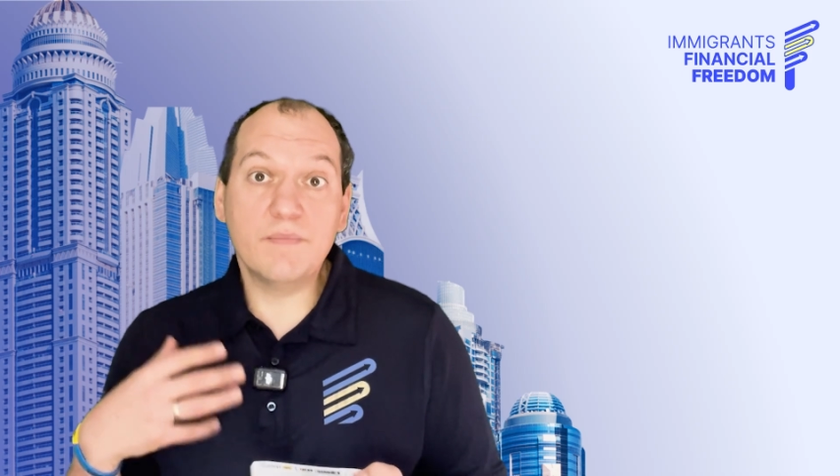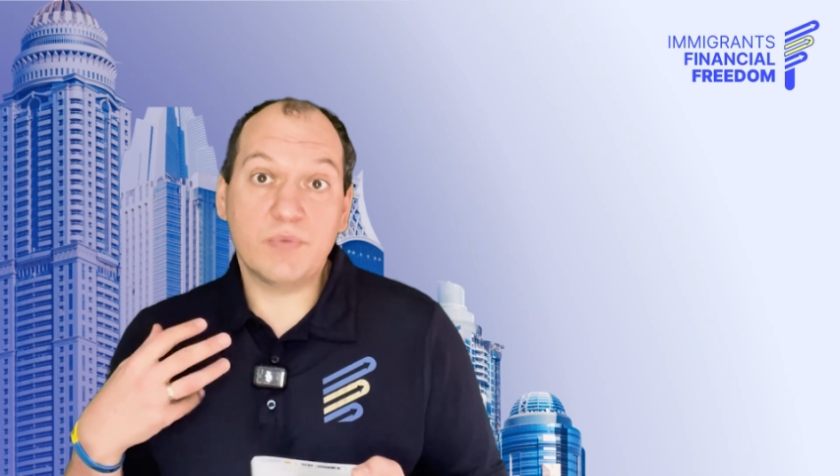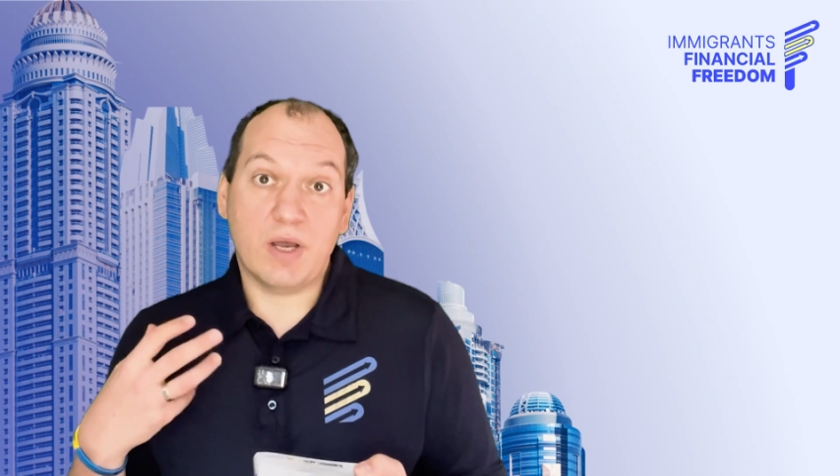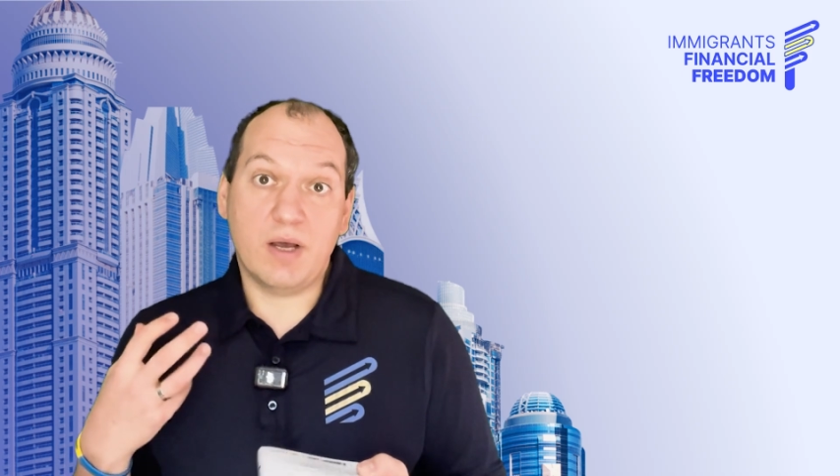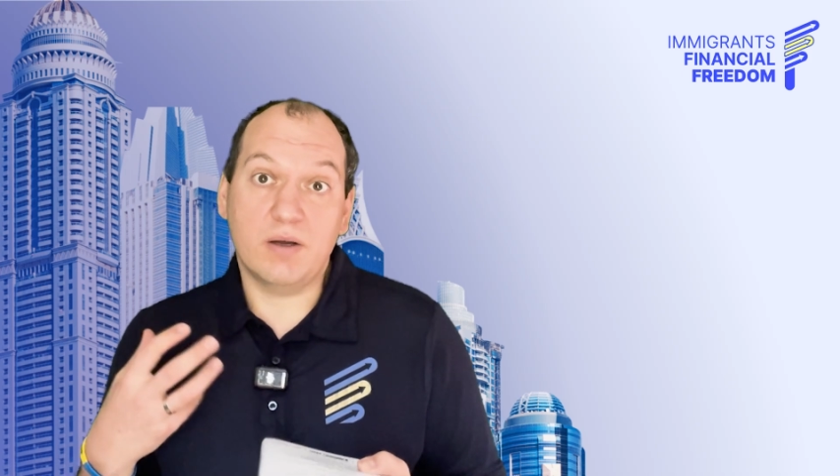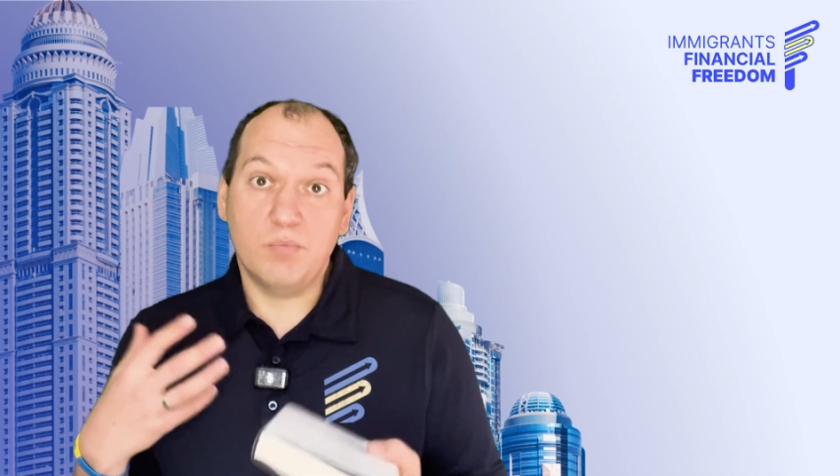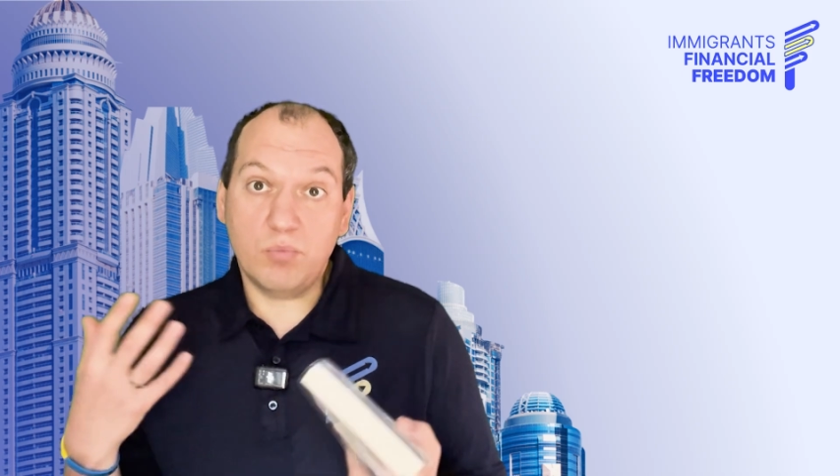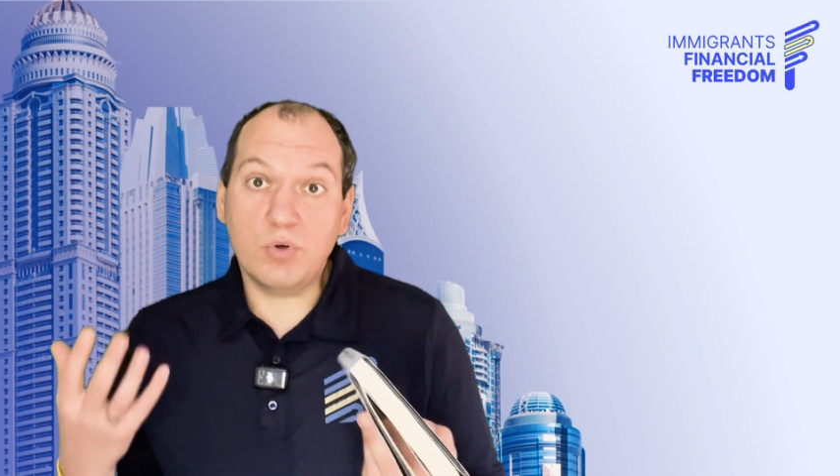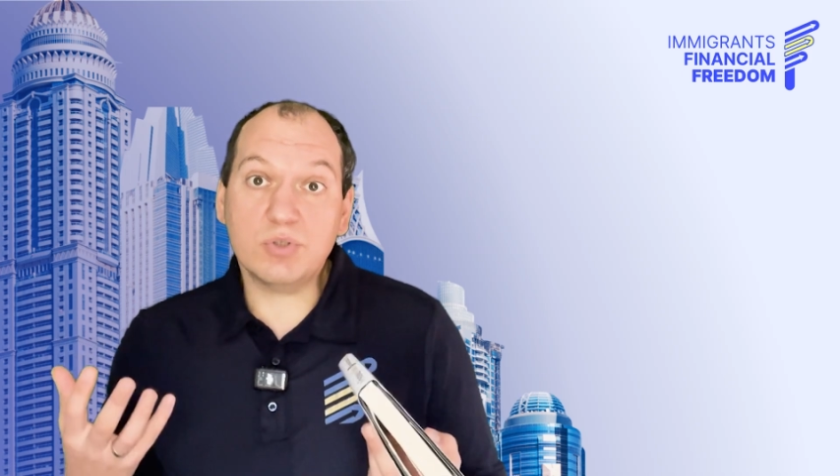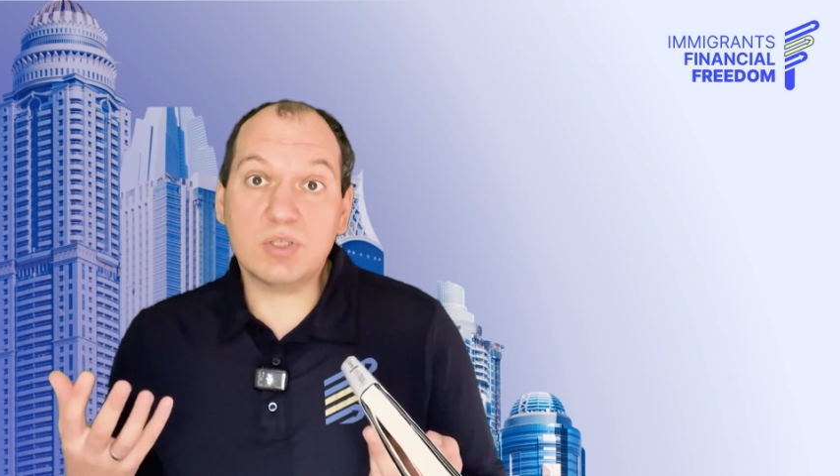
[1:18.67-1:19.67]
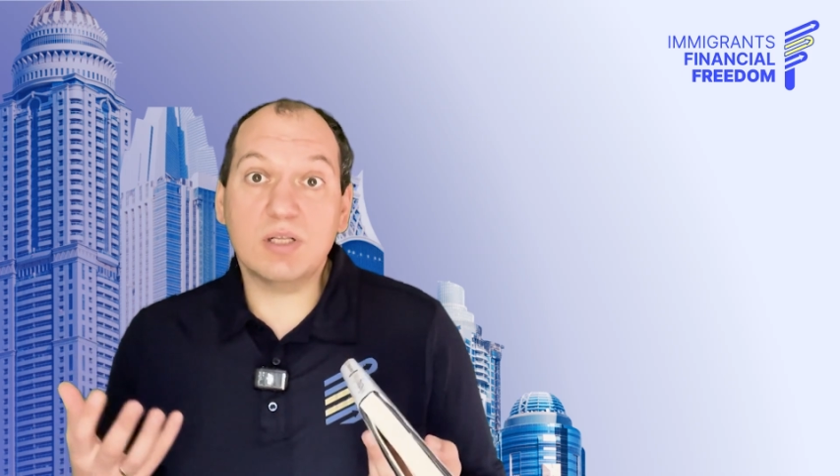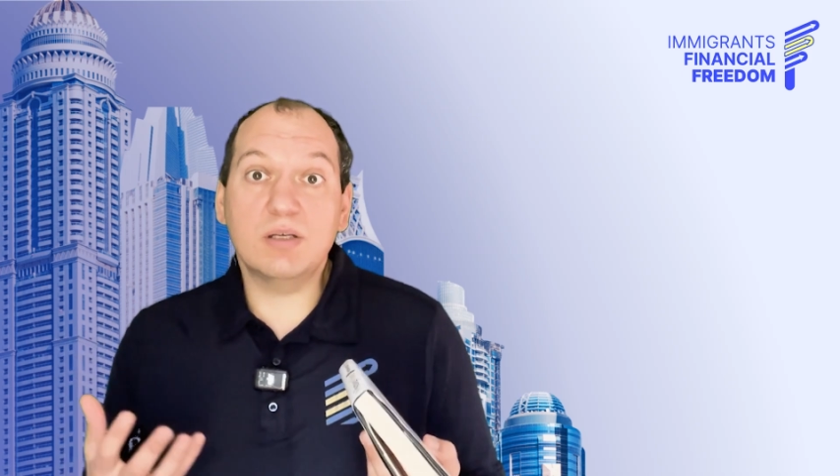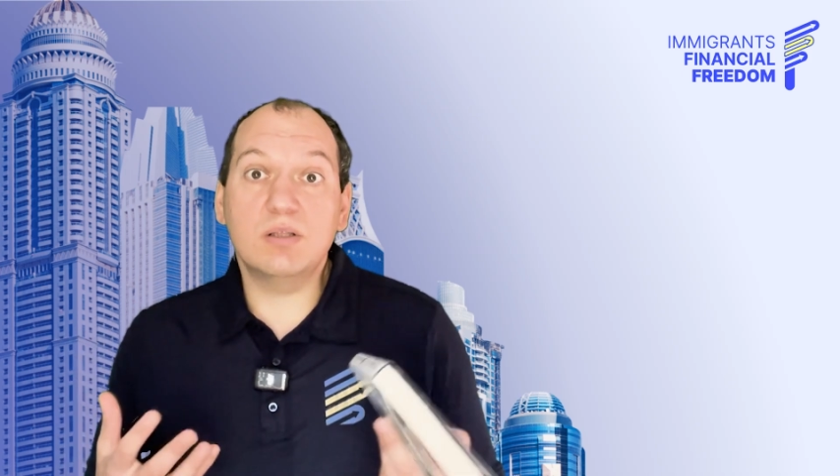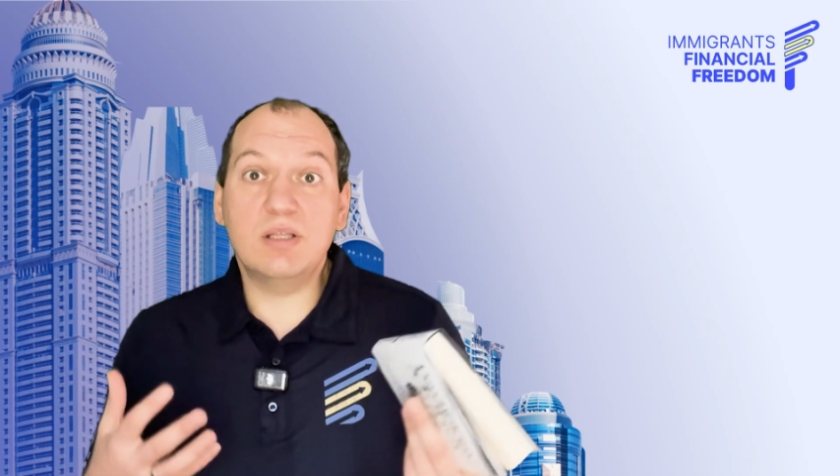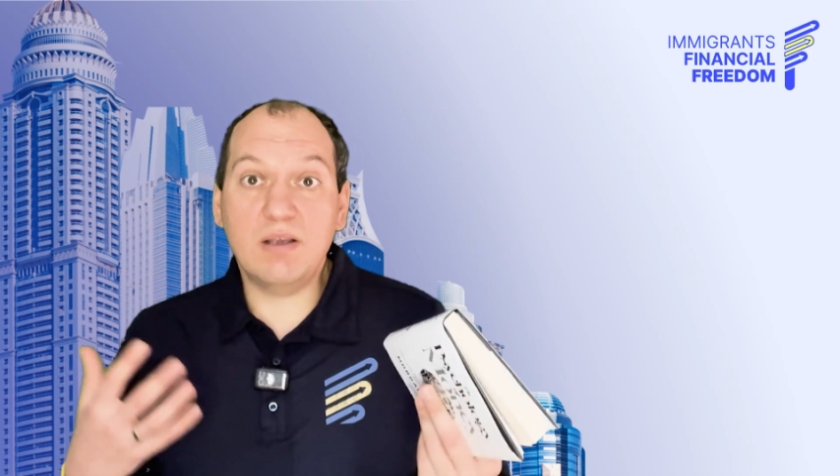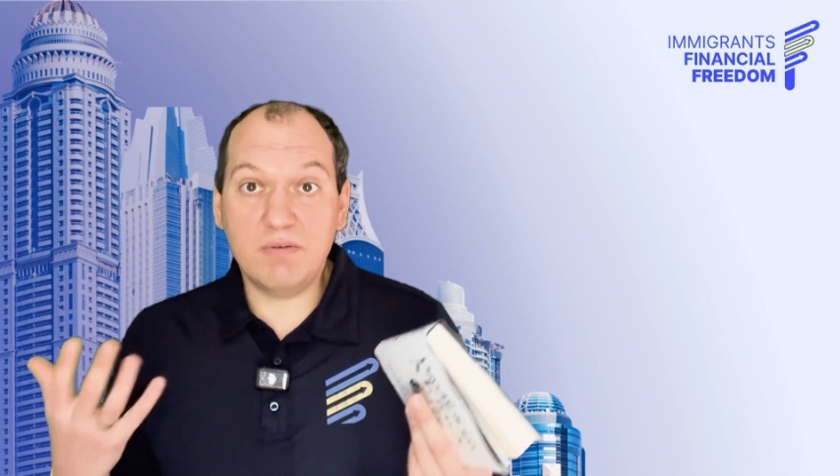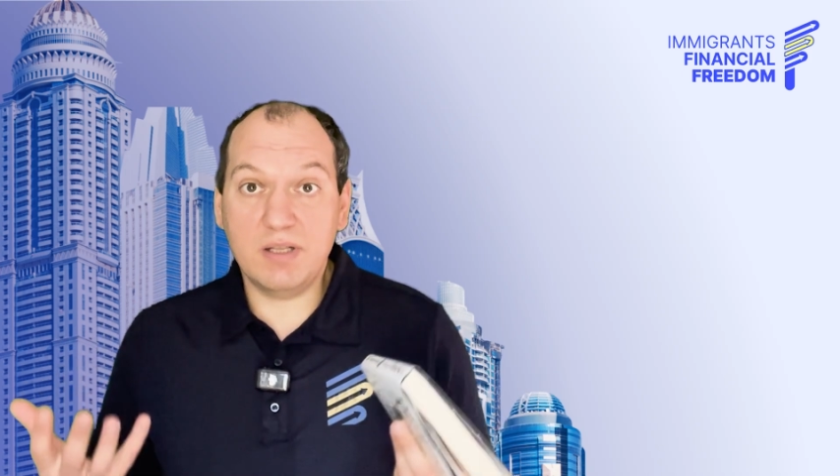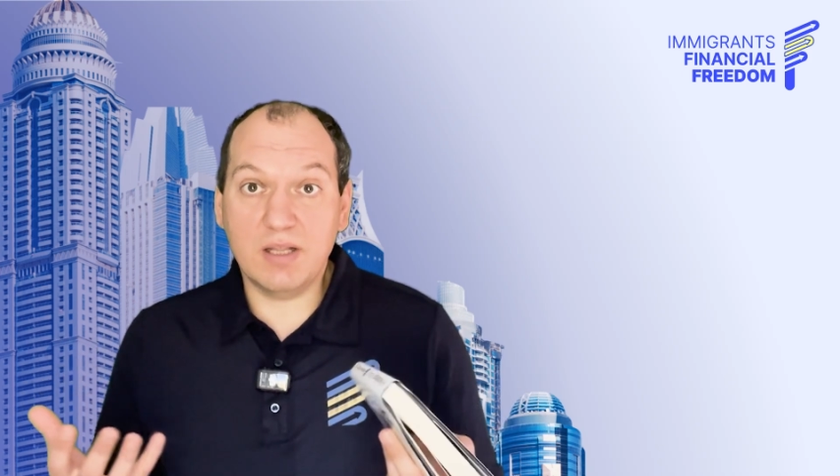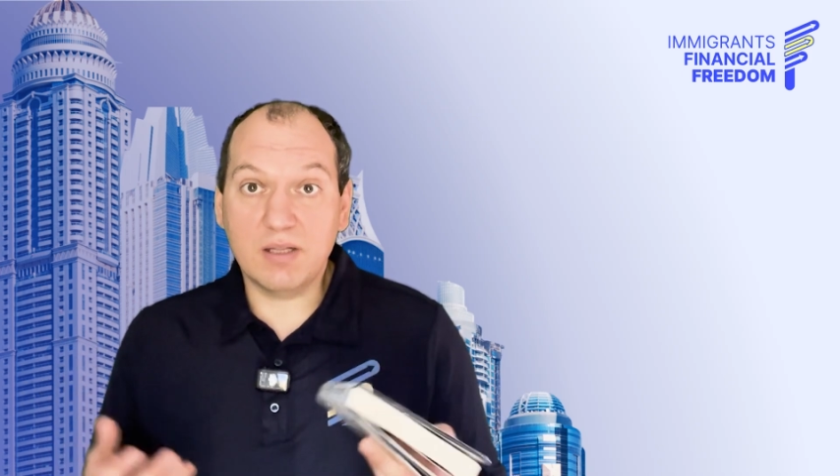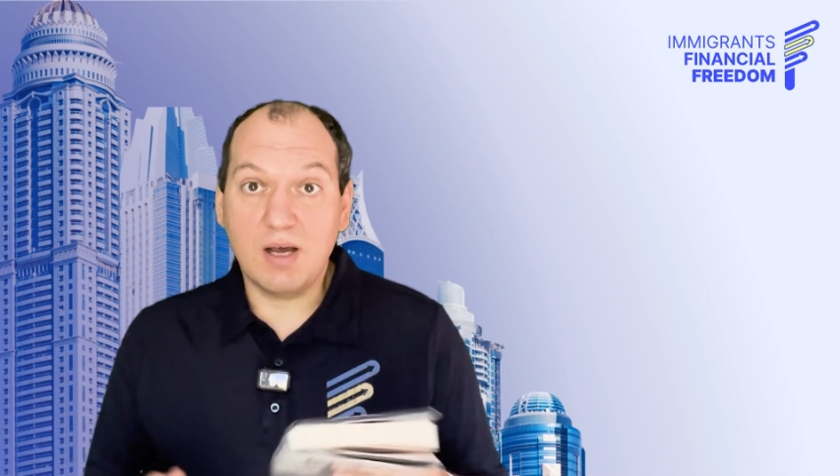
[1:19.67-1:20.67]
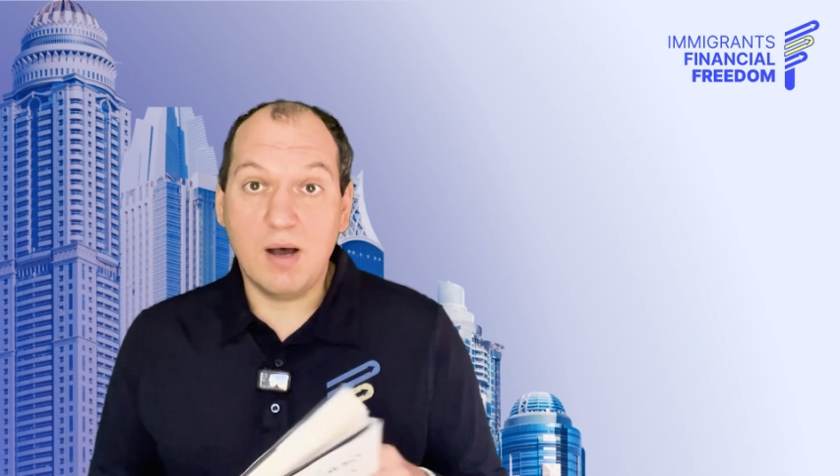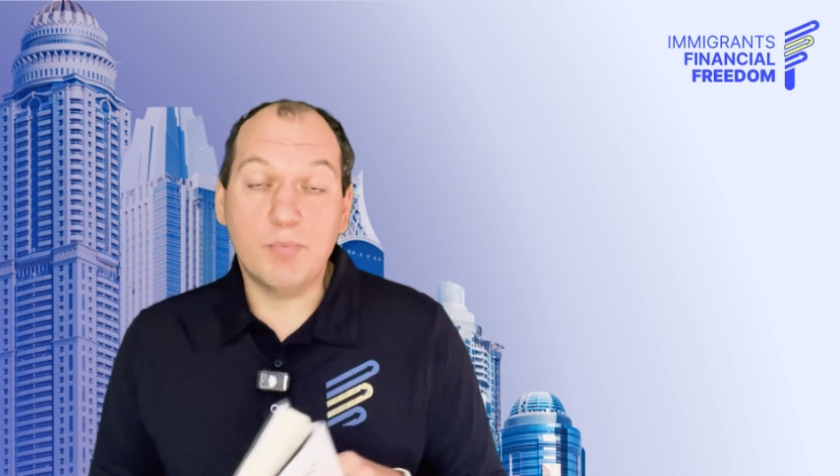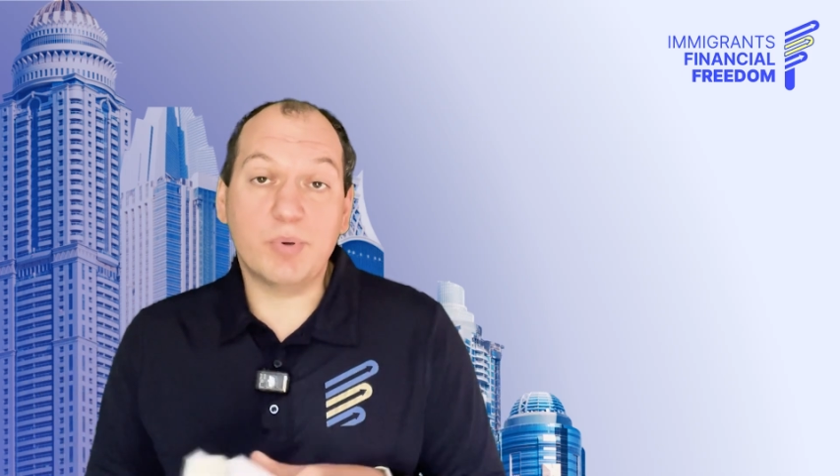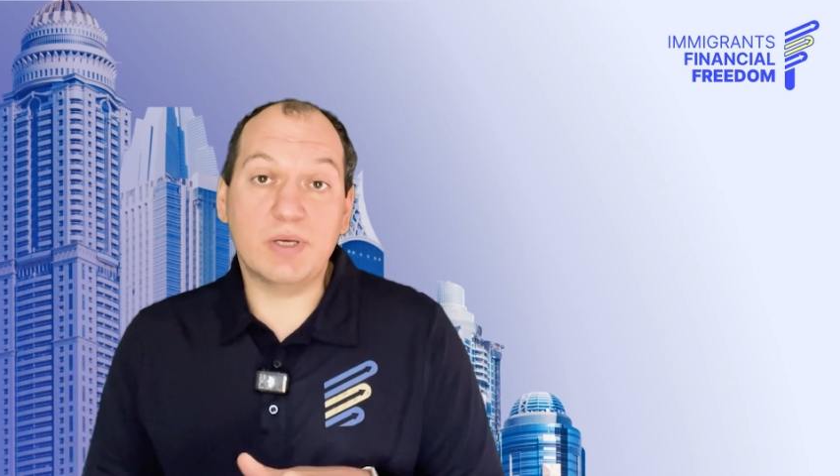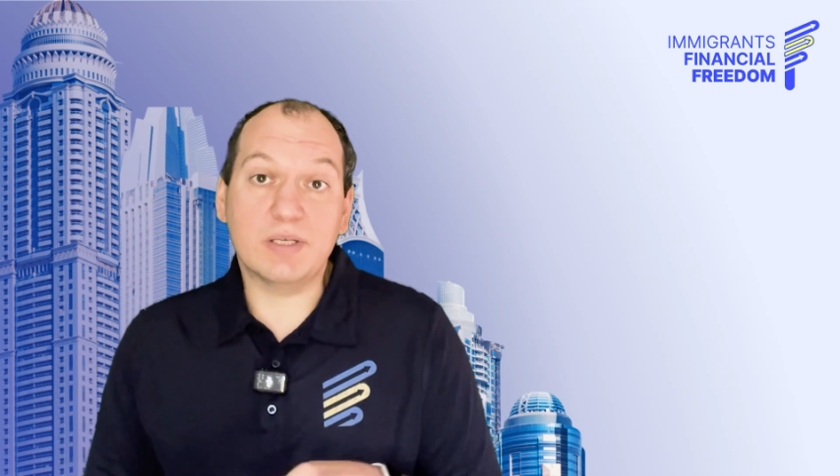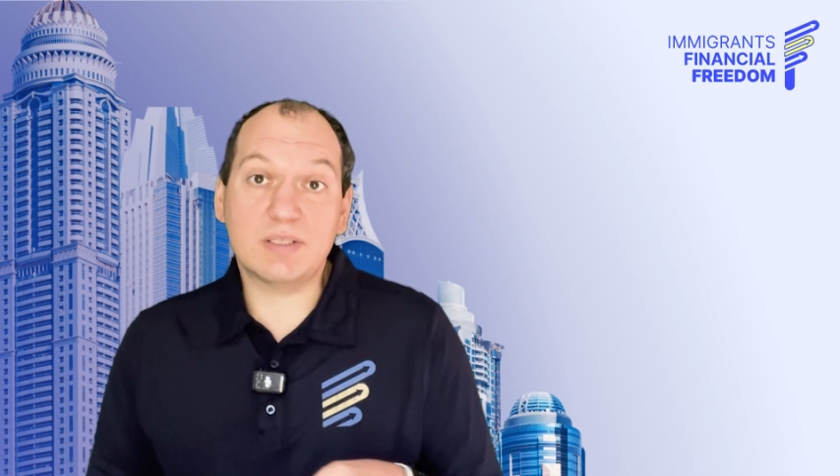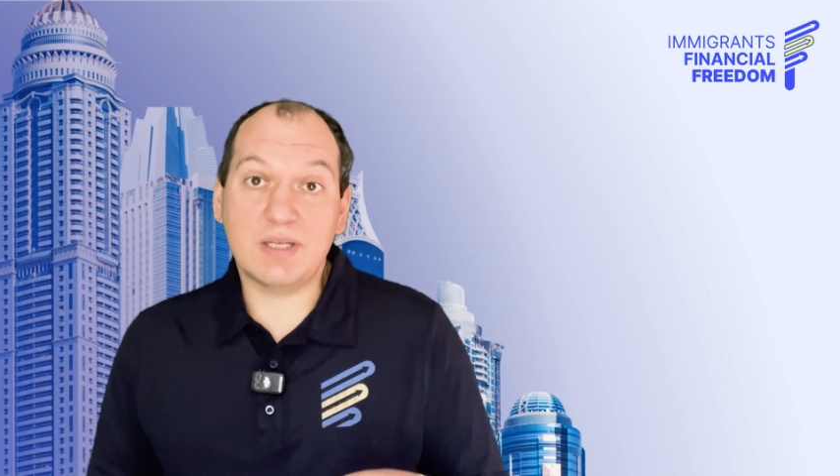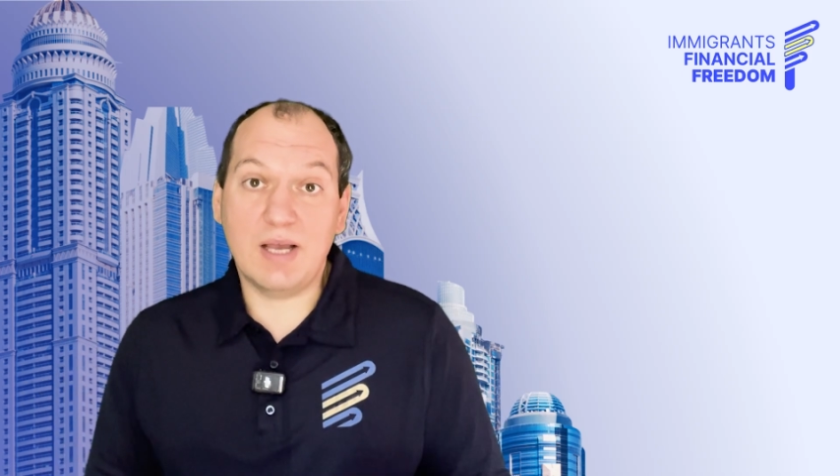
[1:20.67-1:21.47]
mostly dividend companies.